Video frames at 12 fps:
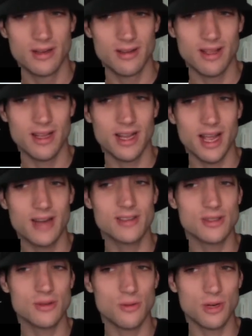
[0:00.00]
Like, how does
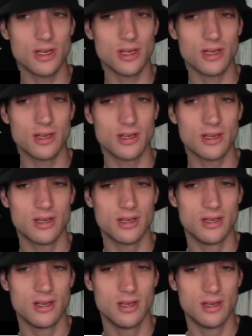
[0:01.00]
it work?
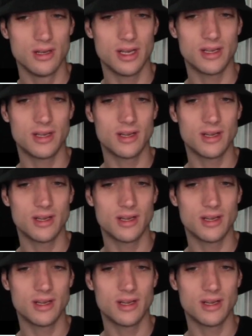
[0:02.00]
Like,